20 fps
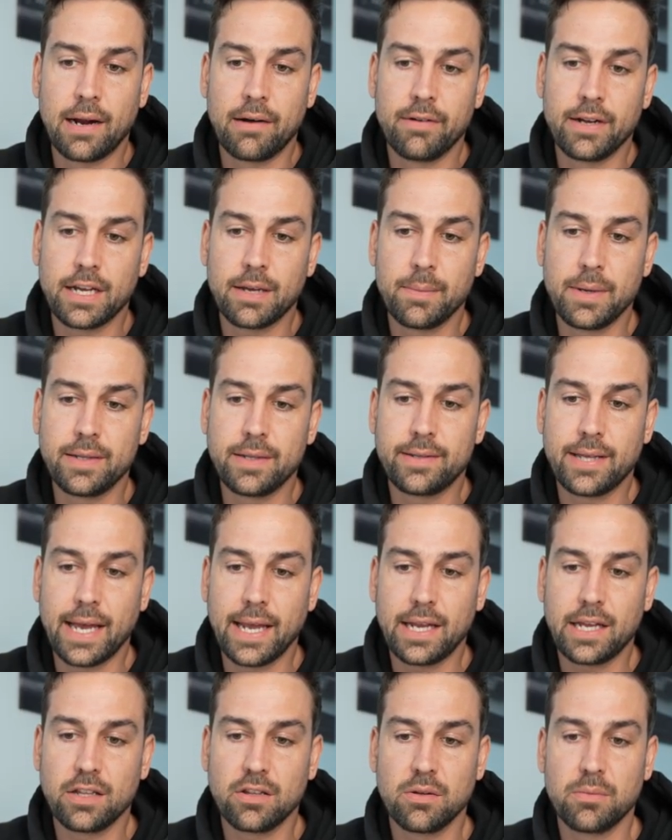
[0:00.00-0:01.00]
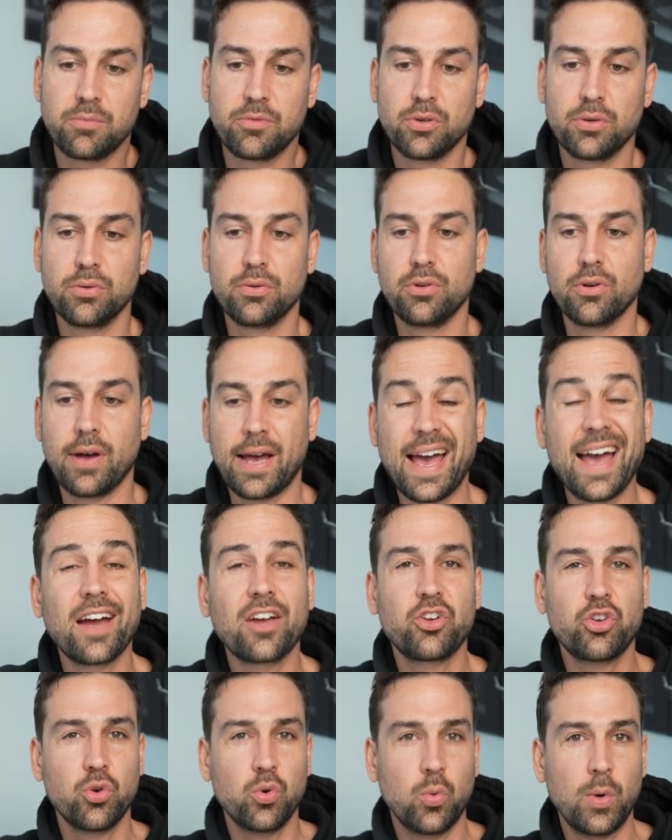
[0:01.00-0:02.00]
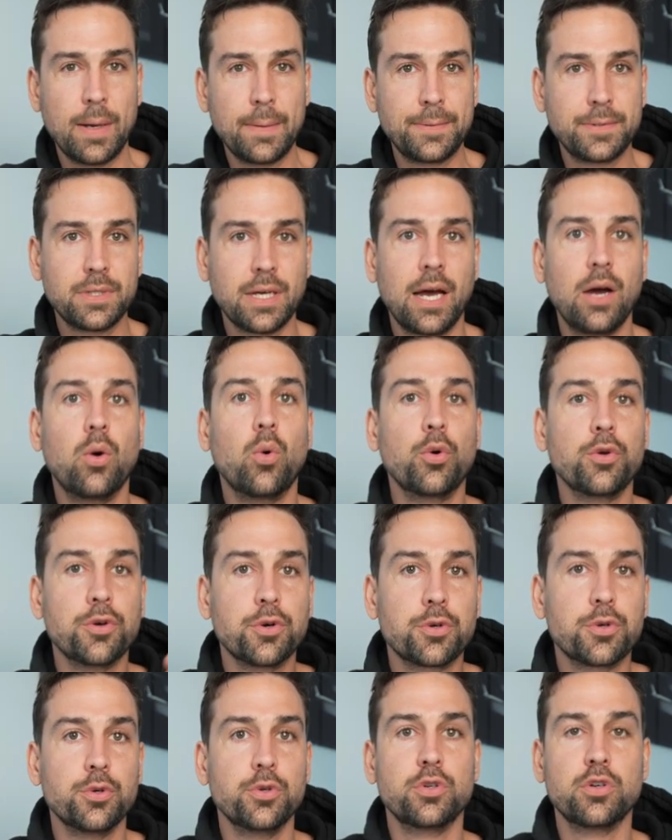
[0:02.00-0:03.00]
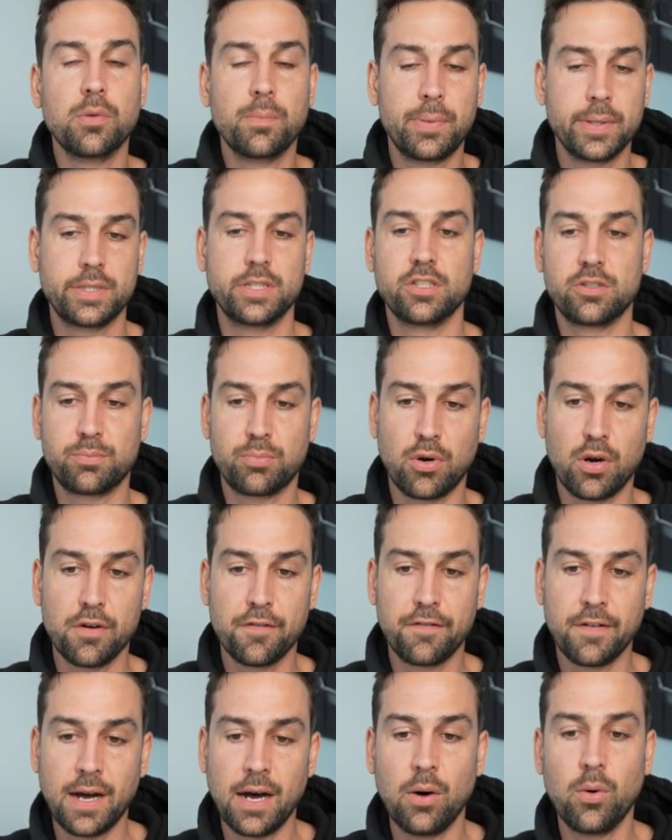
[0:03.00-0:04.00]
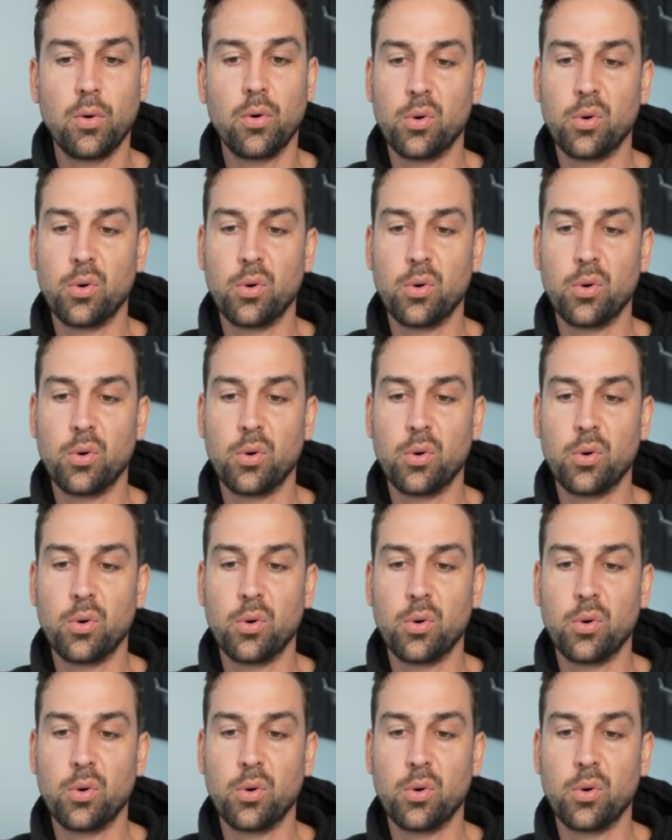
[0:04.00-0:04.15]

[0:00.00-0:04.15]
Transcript: I recommend taking them to your actual website or your Google business profile,